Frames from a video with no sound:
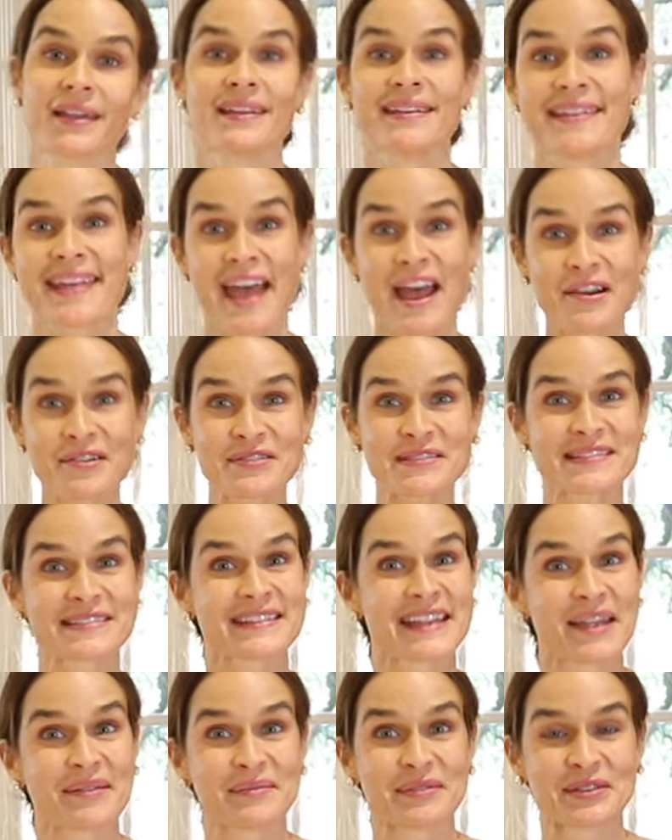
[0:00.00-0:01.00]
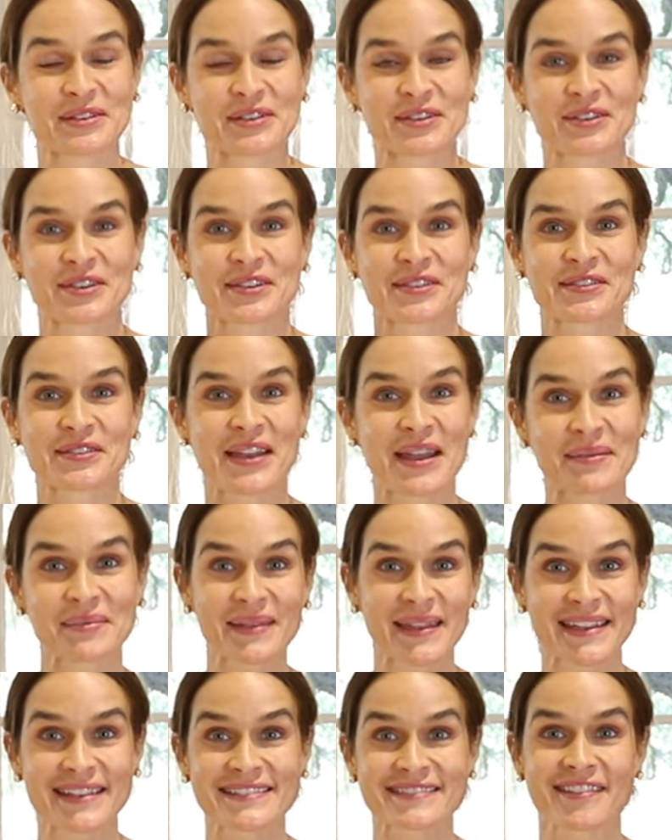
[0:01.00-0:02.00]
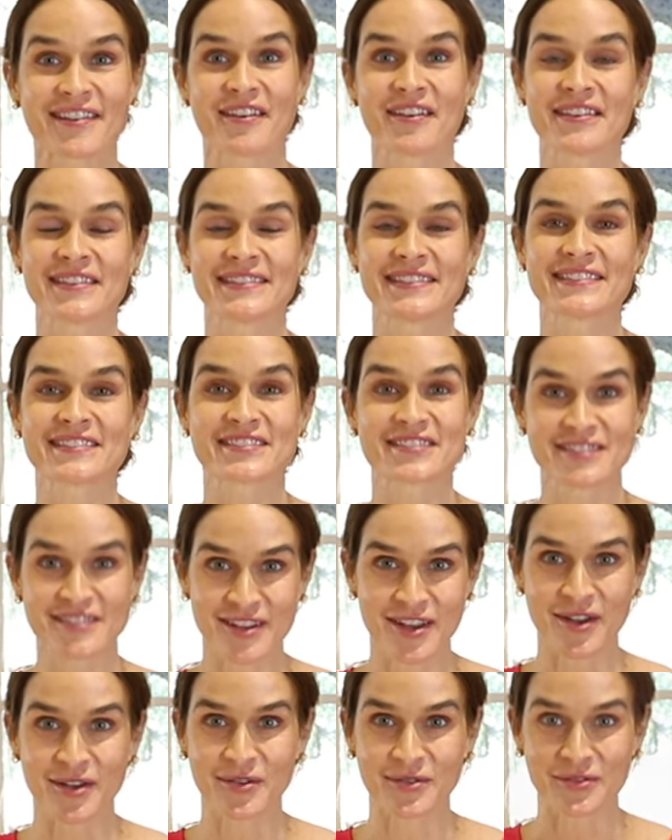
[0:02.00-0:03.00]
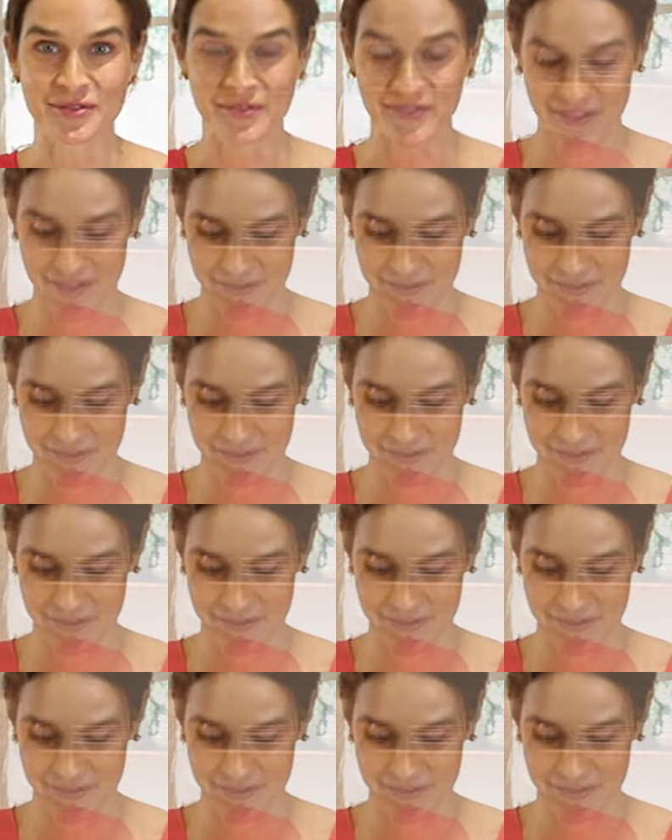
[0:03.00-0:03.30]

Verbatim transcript: And now it's time to cook our crab cakes on the stove.